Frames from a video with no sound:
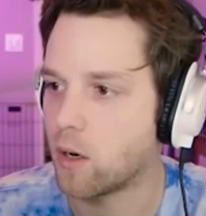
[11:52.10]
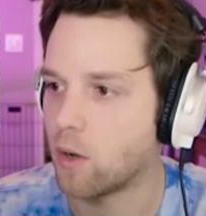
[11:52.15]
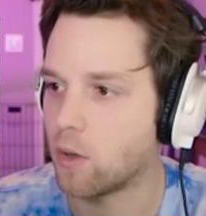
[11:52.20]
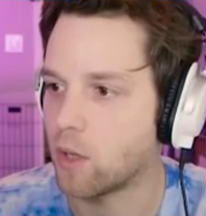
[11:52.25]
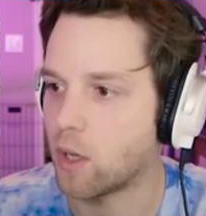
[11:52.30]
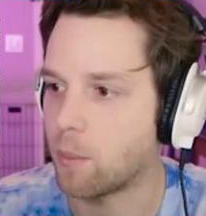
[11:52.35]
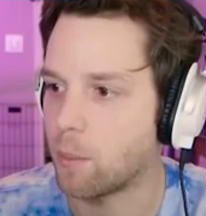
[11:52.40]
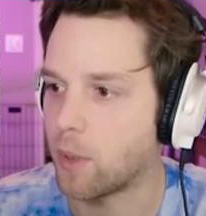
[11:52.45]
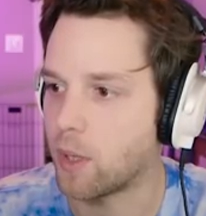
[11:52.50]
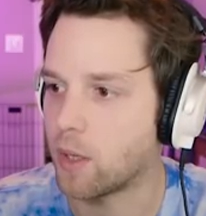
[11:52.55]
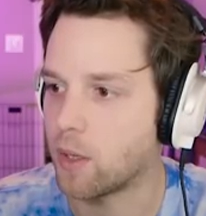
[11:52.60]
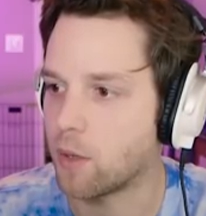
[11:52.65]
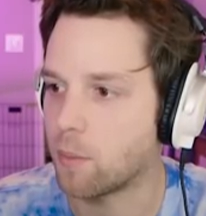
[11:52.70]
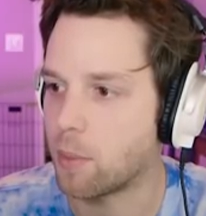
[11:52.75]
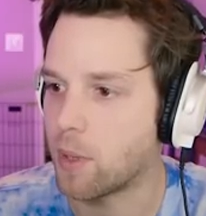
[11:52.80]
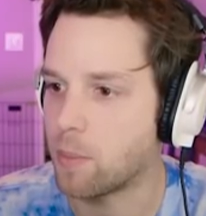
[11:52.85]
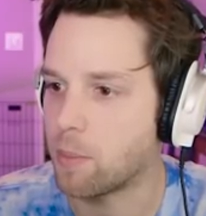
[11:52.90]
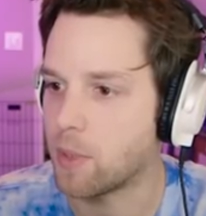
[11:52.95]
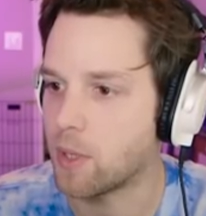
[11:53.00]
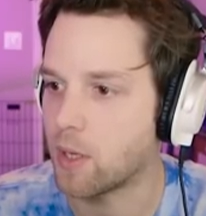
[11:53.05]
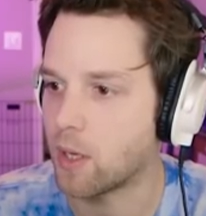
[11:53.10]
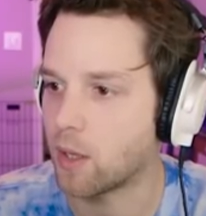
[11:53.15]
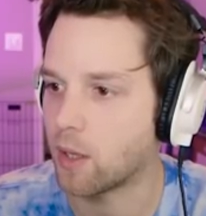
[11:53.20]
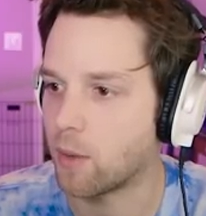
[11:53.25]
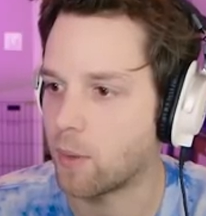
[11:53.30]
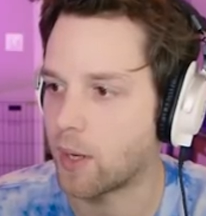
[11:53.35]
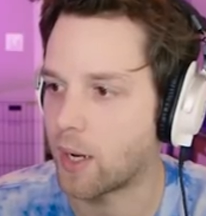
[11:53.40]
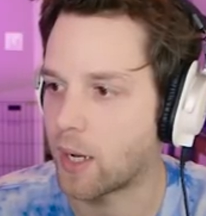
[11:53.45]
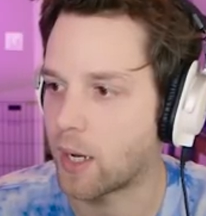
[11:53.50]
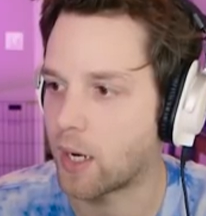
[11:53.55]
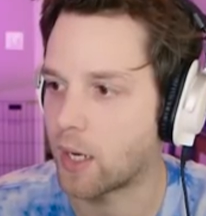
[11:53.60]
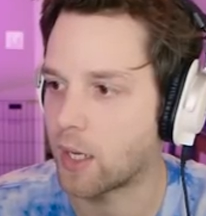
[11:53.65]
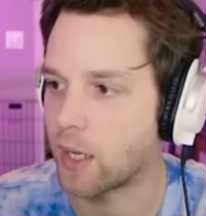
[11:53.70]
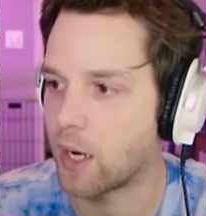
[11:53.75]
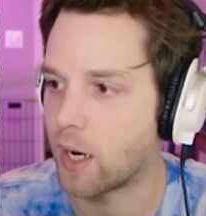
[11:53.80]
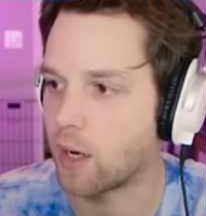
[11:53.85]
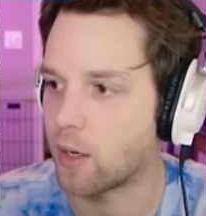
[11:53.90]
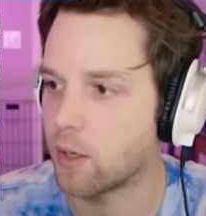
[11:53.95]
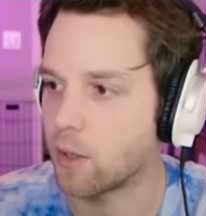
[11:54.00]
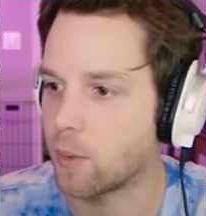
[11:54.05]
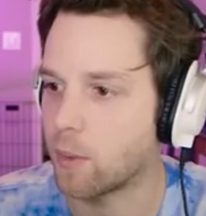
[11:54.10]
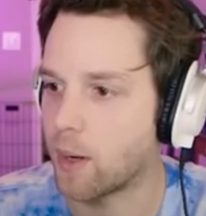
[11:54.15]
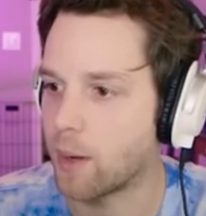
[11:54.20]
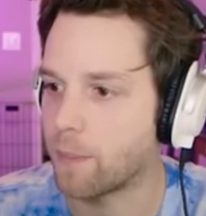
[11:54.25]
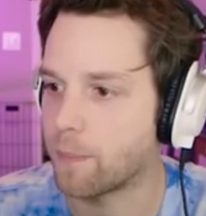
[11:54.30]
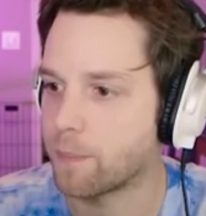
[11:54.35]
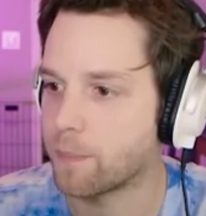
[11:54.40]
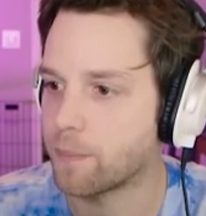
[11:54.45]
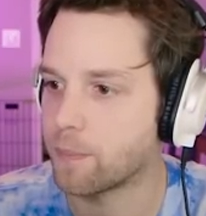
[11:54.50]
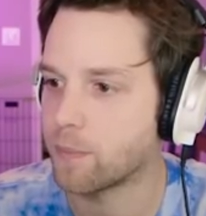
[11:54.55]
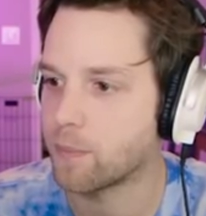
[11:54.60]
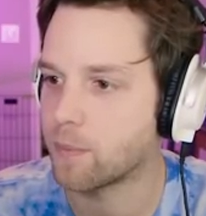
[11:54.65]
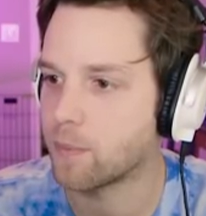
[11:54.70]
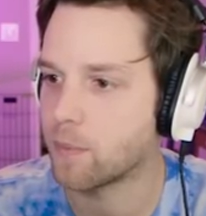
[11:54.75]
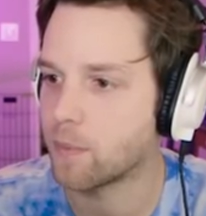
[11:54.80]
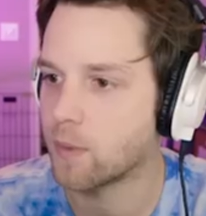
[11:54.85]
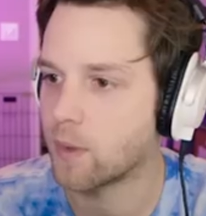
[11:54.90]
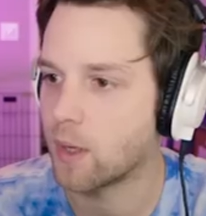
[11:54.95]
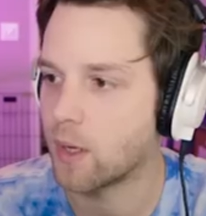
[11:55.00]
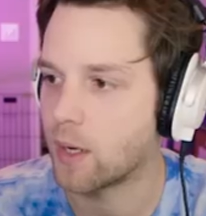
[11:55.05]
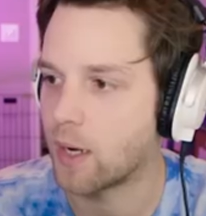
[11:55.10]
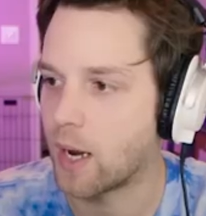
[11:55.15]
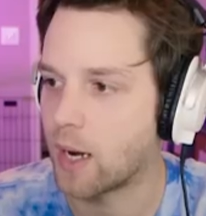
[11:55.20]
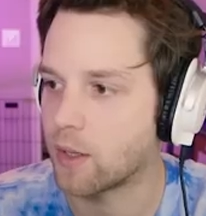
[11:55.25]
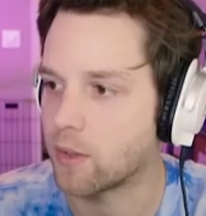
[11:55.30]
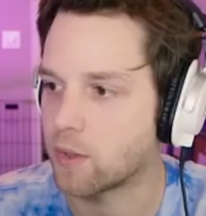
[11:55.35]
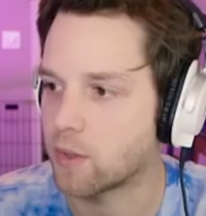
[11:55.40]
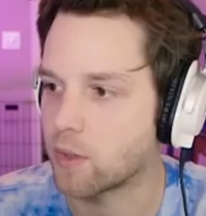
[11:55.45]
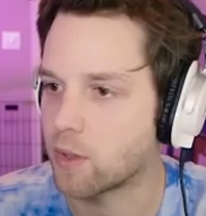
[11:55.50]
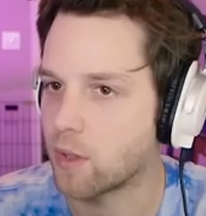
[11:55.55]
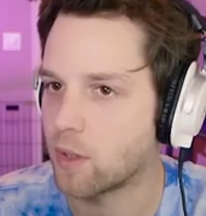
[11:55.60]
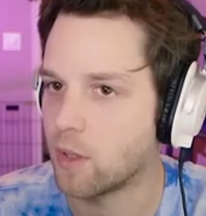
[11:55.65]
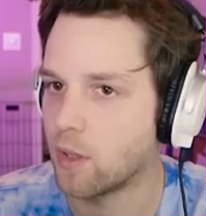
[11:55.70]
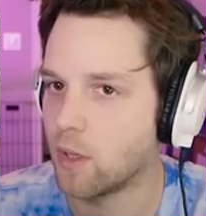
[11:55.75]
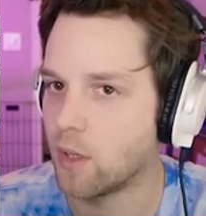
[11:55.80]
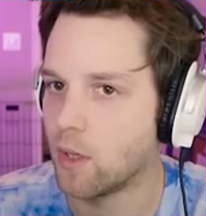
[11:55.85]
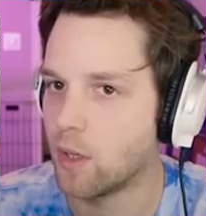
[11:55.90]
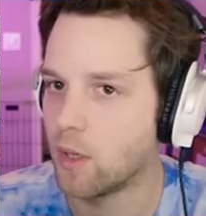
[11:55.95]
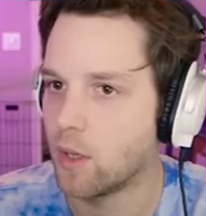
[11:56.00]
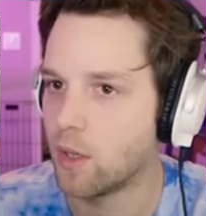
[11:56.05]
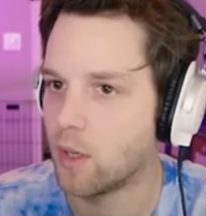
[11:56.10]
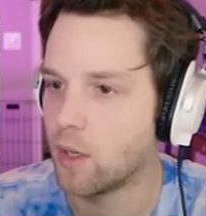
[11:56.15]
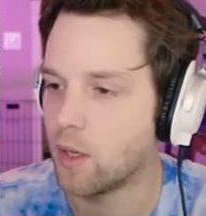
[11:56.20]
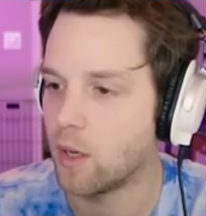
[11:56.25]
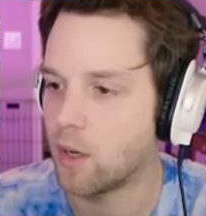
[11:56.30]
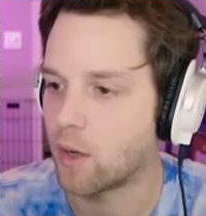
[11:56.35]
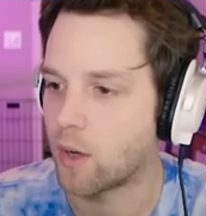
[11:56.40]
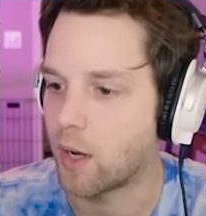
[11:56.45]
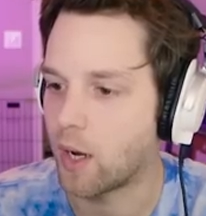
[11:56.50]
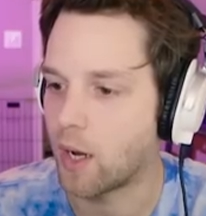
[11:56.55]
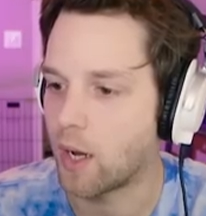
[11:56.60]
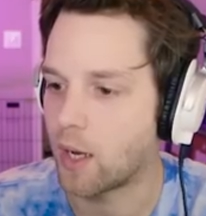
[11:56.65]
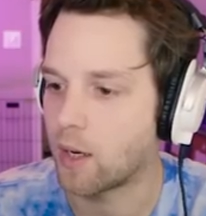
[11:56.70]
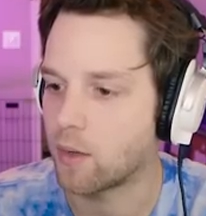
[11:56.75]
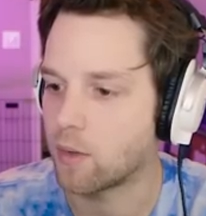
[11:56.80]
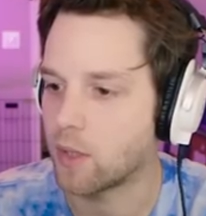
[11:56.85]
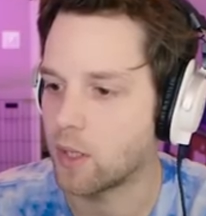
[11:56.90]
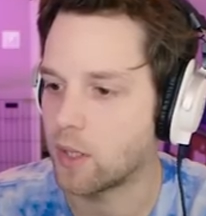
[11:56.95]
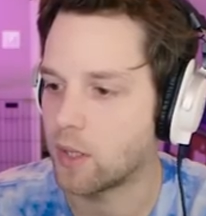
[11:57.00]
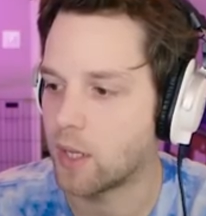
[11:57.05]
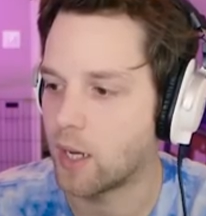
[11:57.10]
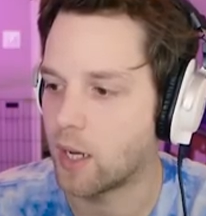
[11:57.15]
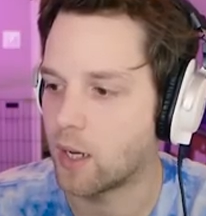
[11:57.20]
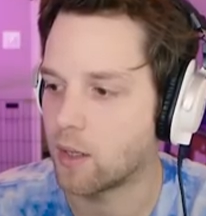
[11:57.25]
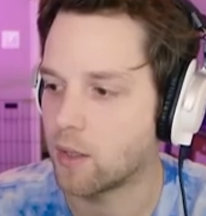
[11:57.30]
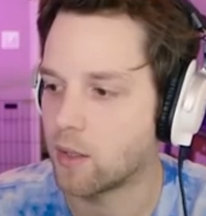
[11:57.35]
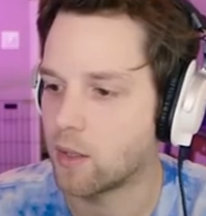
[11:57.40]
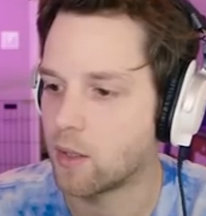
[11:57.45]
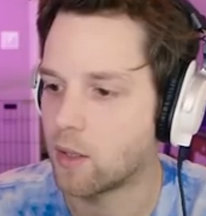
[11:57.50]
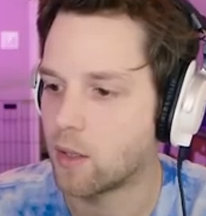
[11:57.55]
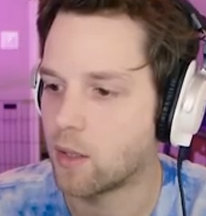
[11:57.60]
Hold on, buddy. You're P P yellow and I gotta get out of your way. Nice. Okay, I don't need that.